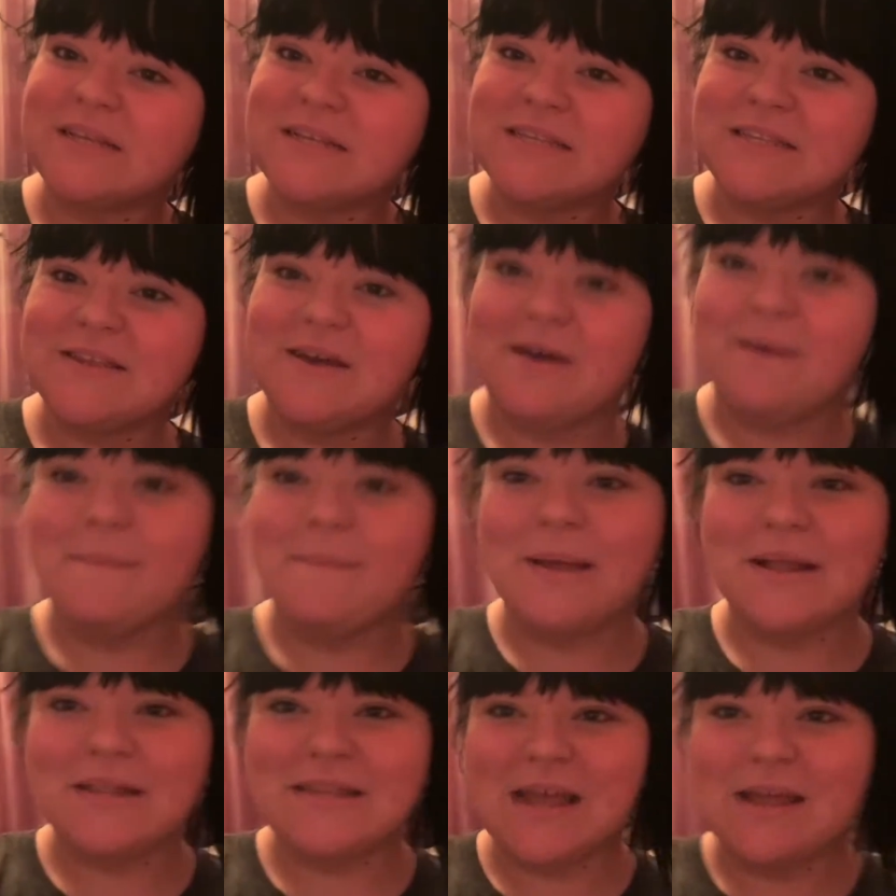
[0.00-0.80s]
So I'm
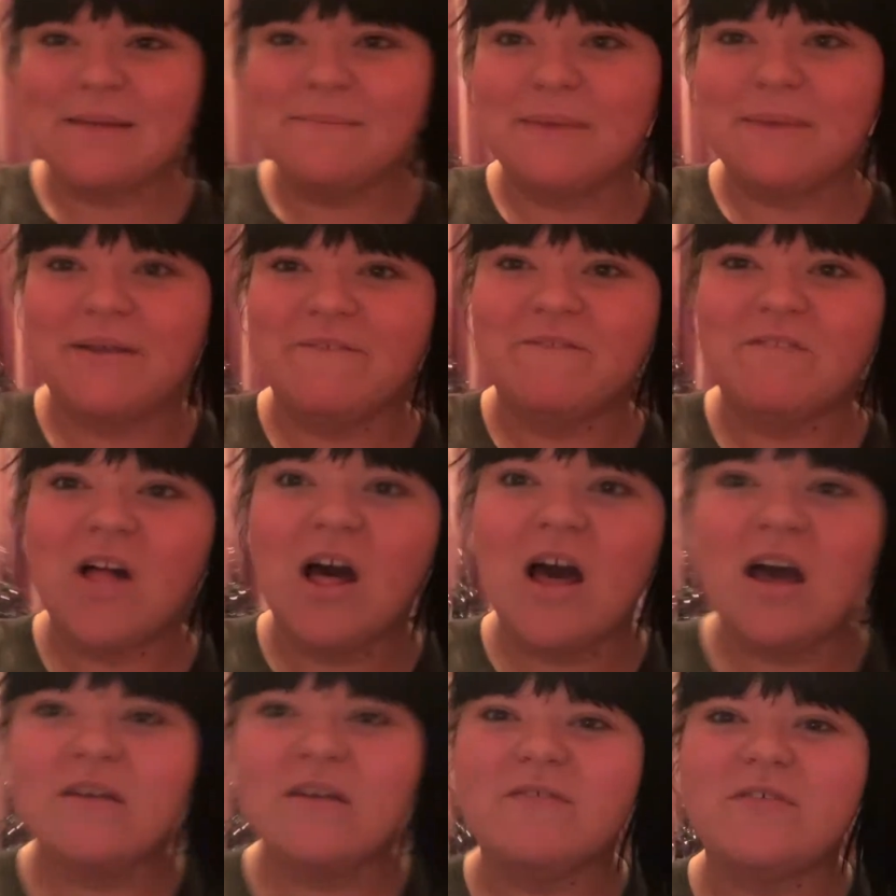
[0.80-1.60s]
back to end my
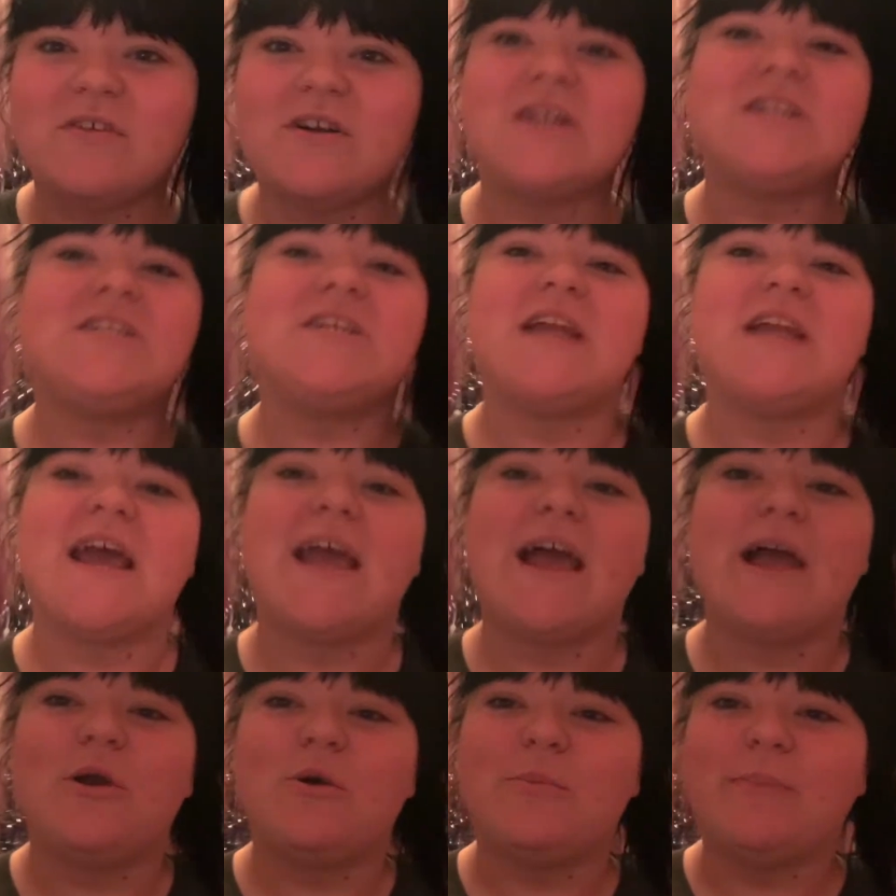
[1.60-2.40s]
vlog for today.
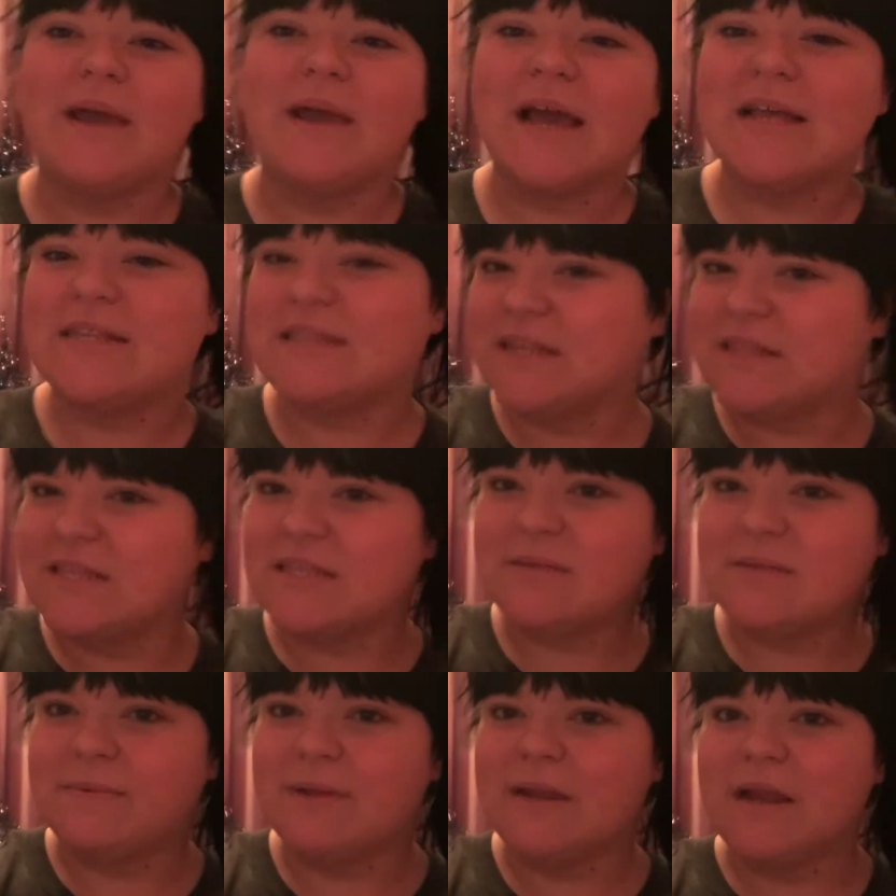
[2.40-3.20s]
I hope you guys like
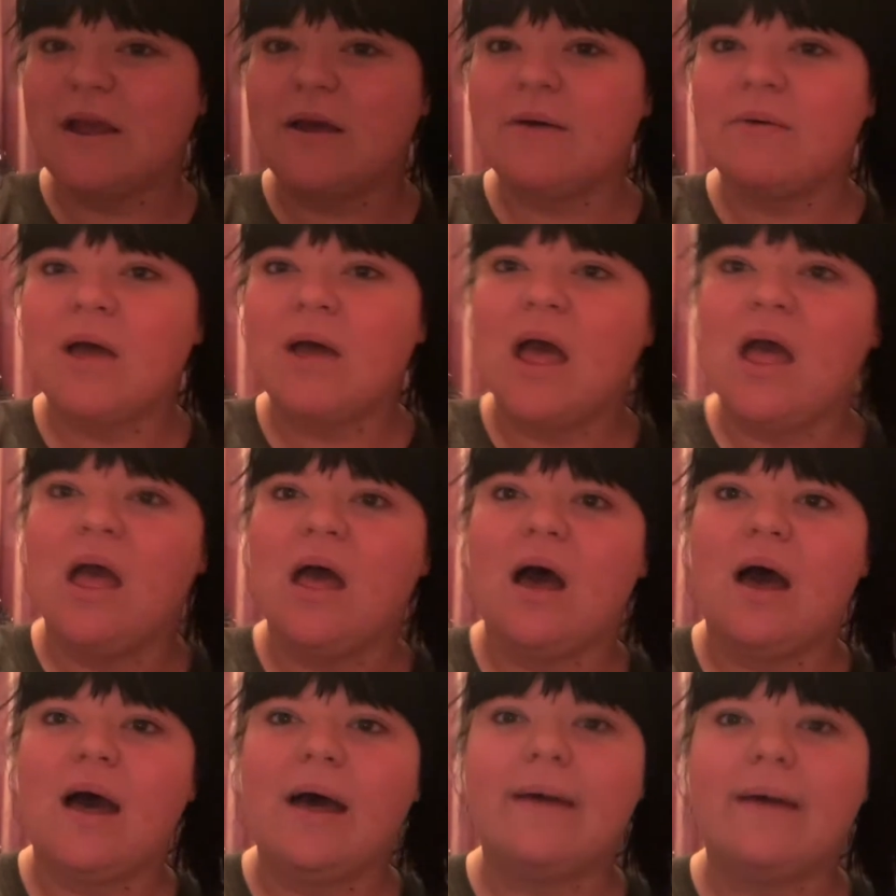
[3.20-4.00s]
this video.
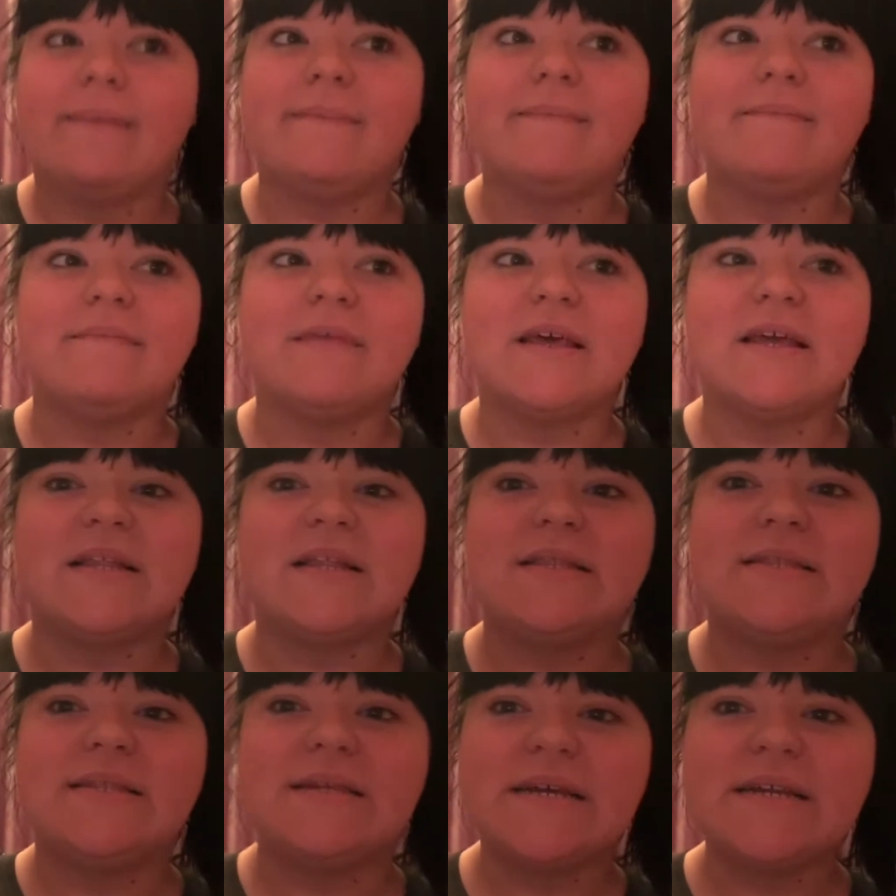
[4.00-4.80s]

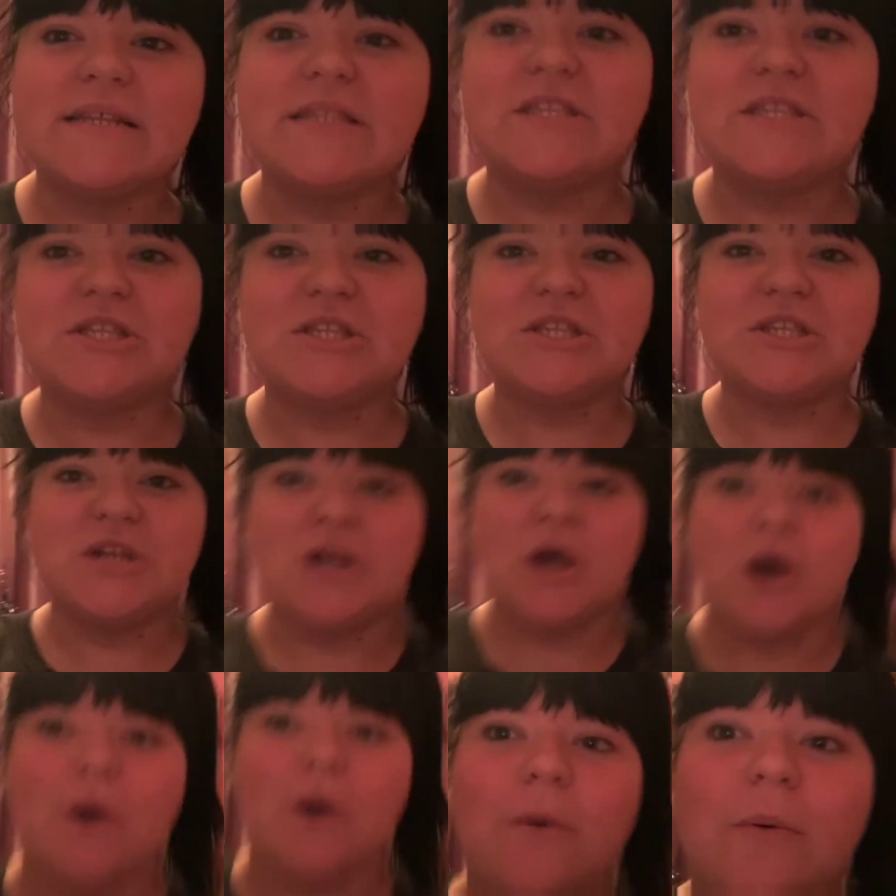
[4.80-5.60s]
It did
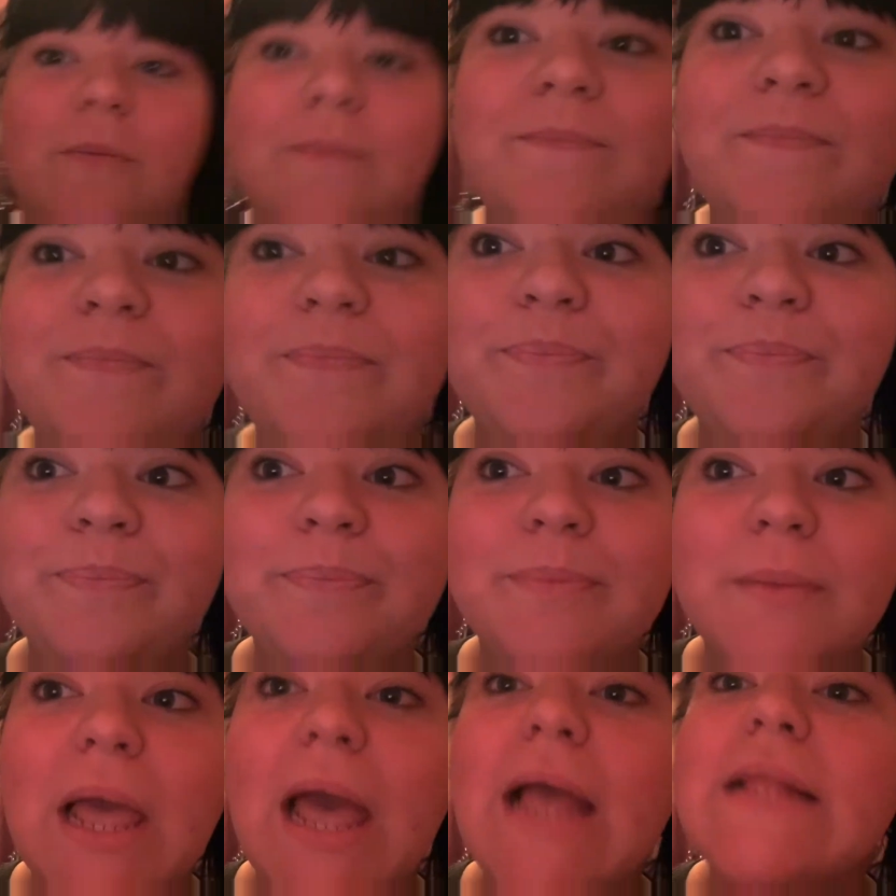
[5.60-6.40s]
snow.
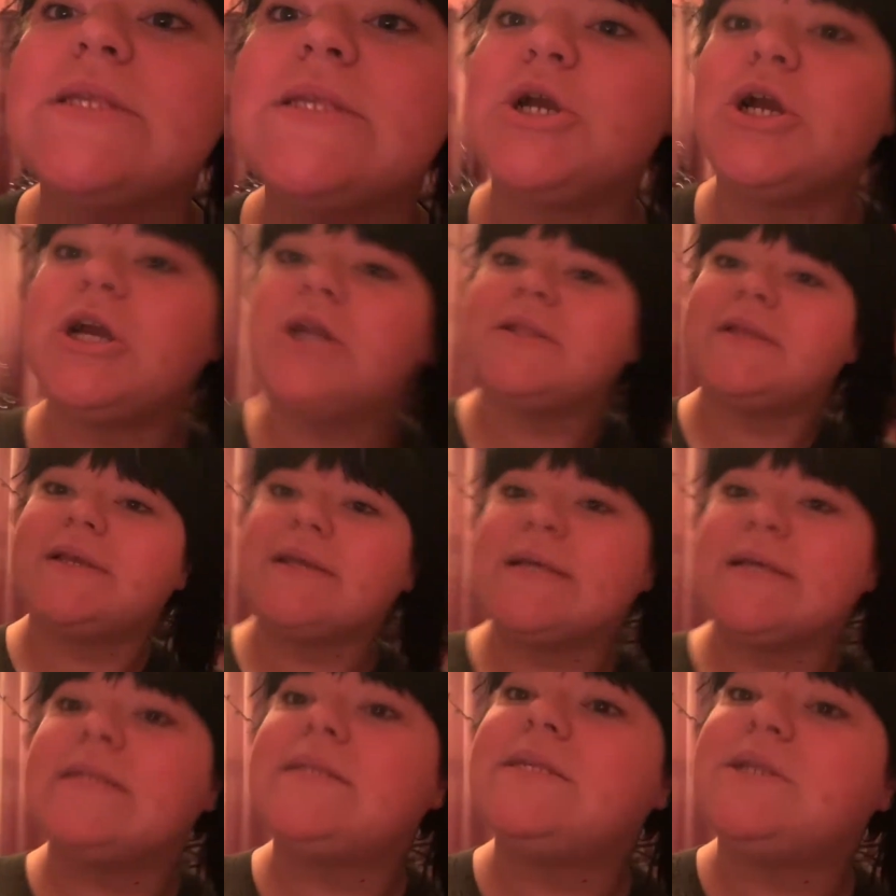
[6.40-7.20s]
It's currently
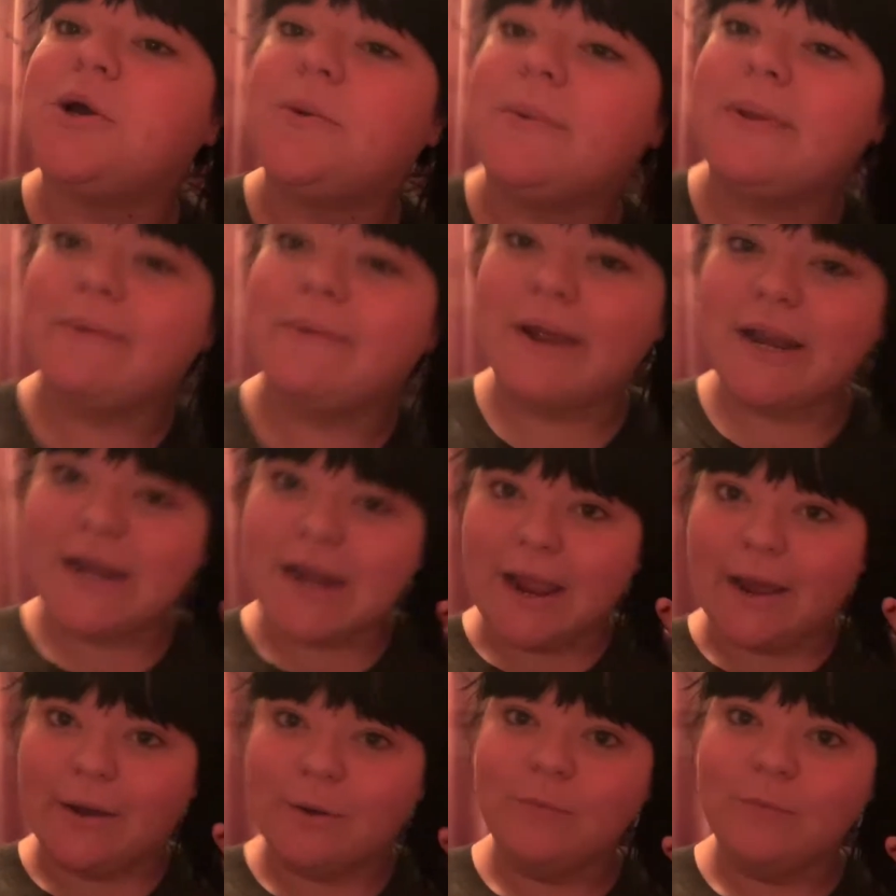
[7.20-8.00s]
is snowing right
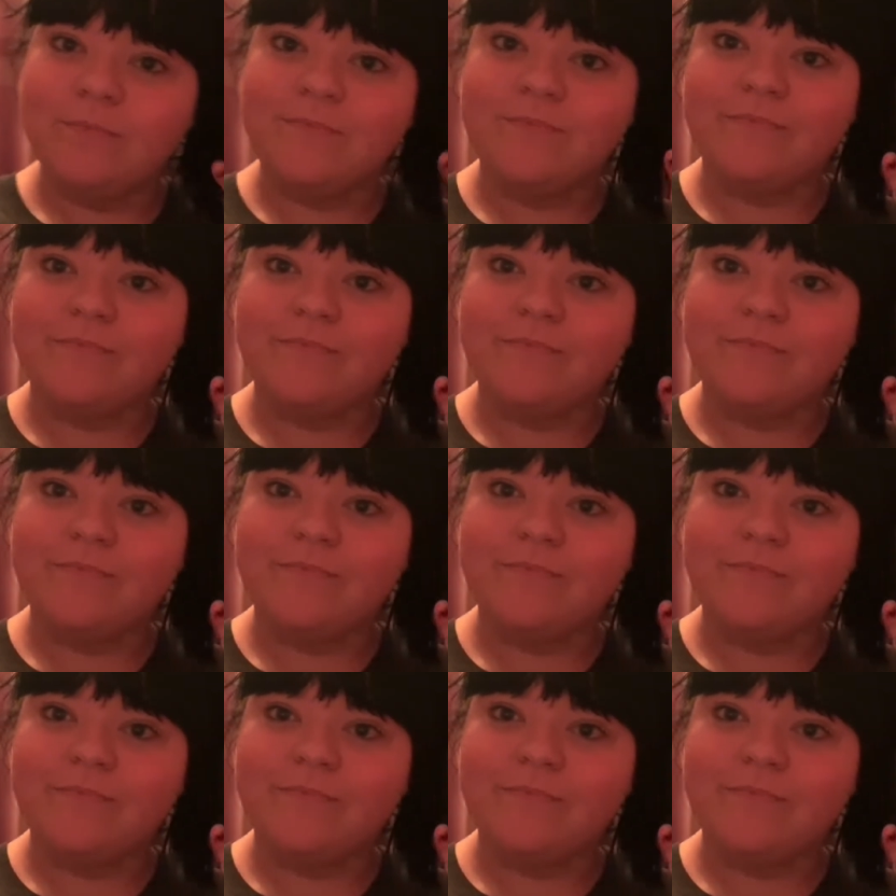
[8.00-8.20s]
now.